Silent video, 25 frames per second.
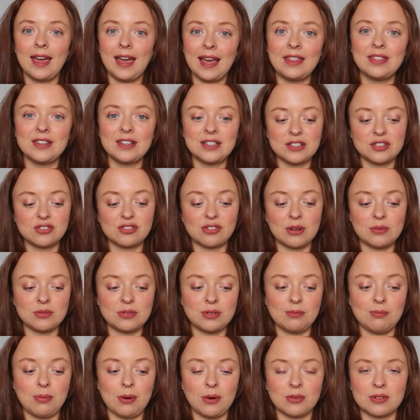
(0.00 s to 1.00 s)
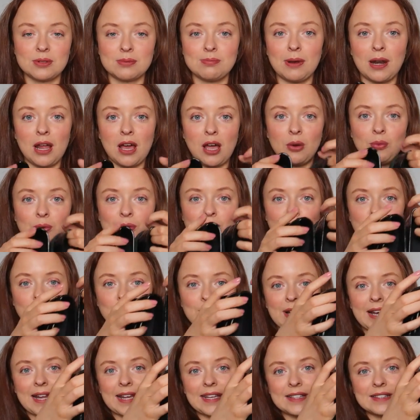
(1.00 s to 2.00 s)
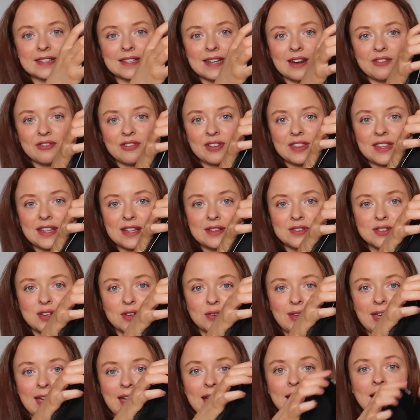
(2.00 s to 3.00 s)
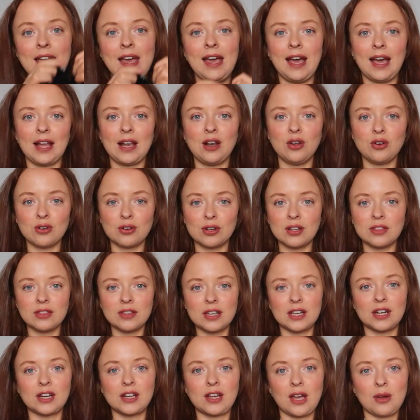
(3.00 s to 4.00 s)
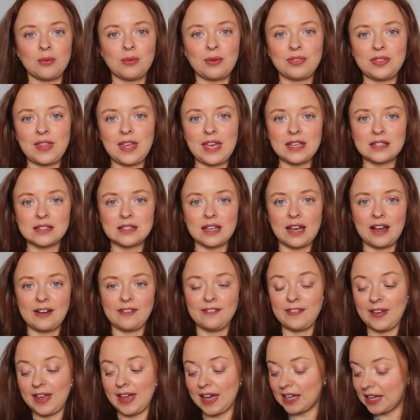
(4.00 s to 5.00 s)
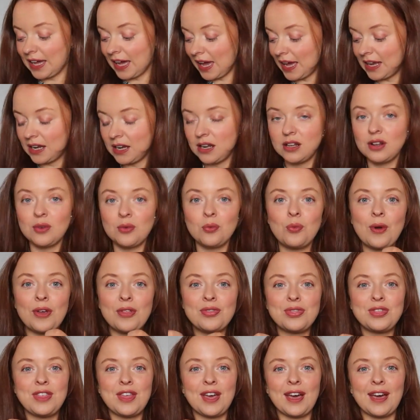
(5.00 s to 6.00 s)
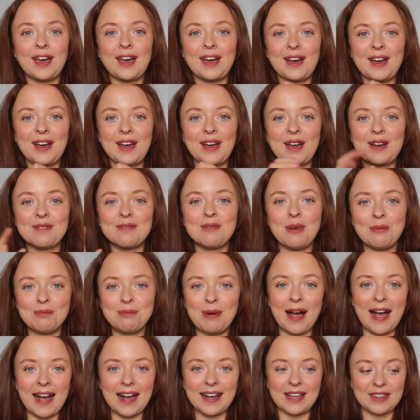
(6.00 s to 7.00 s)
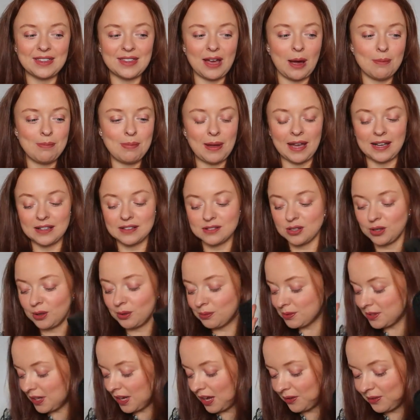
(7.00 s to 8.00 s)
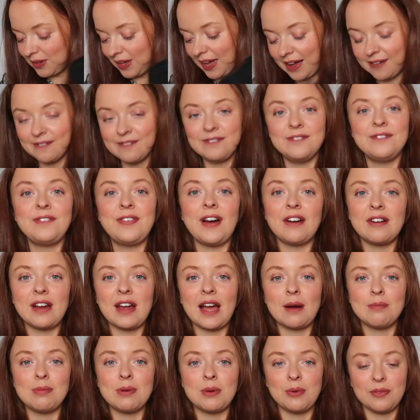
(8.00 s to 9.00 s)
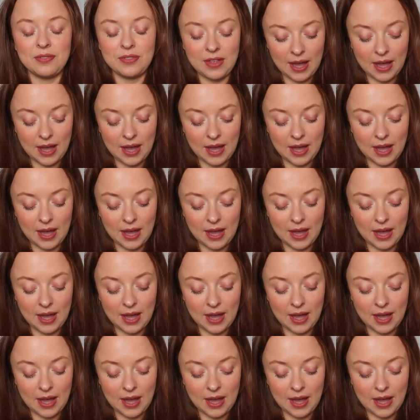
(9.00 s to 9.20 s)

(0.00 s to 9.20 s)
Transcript: in the description box below with all the links and everything. So yeah, and look, they're going to go with this outfit again with the bag that I picked up. So yeah, very happy with